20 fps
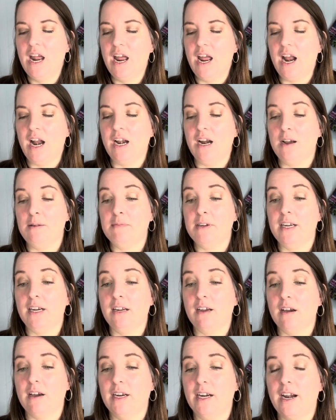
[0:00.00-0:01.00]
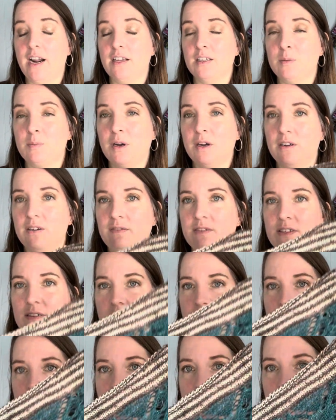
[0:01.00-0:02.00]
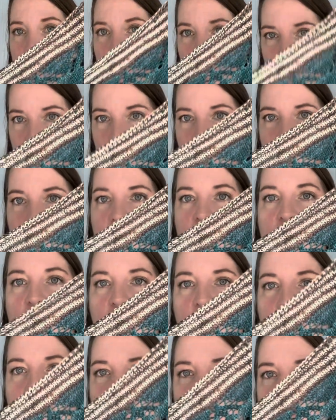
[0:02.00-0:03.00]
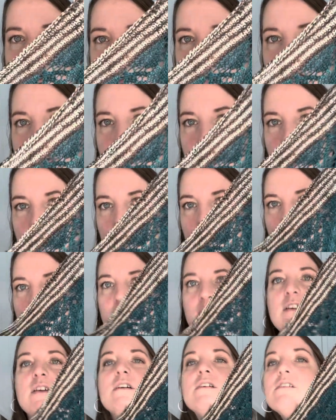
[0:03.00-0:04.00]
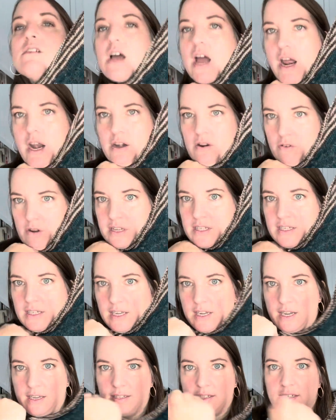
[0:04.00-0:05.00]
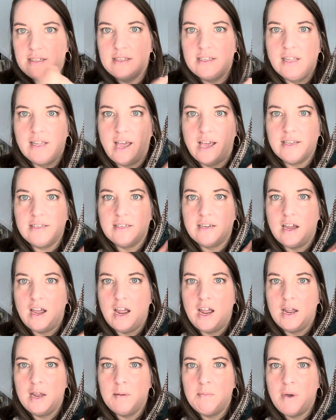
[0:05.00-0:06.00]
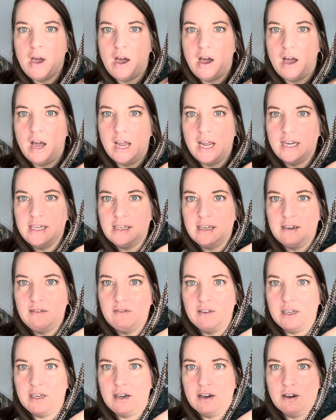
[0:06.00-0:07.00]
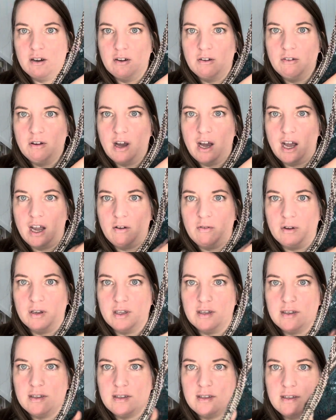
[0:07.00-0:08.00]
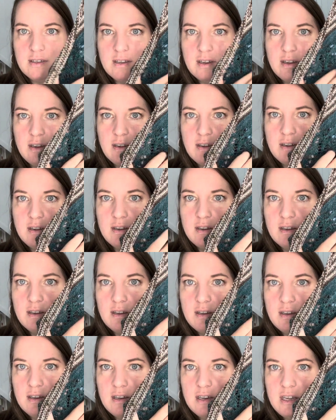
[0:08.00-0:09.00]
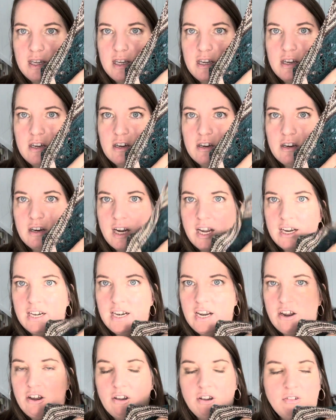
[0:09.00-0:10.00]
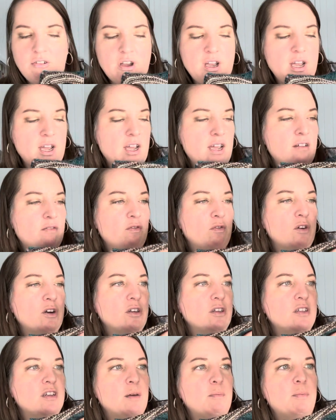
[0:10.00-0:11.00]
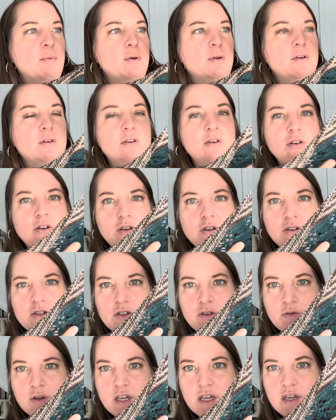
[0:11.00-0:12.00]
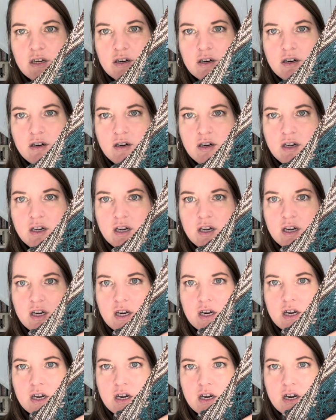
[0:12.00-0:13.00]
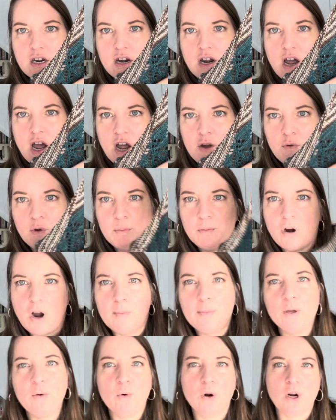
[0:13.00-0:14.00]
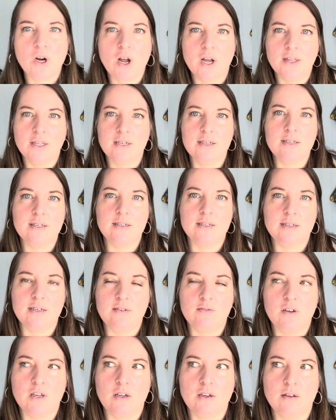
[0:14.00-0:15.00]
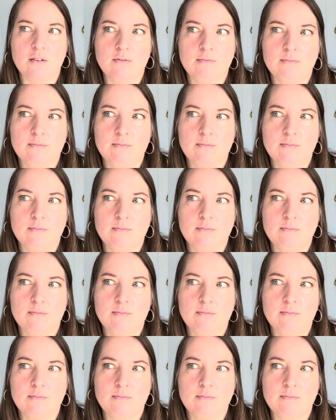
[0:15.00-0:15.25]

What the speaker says: and I'm knitting on it as part of the Joji Fall Cal. And you can see since the last time I did a video, I was here, and now I've worked up to here. I will probably work on this evening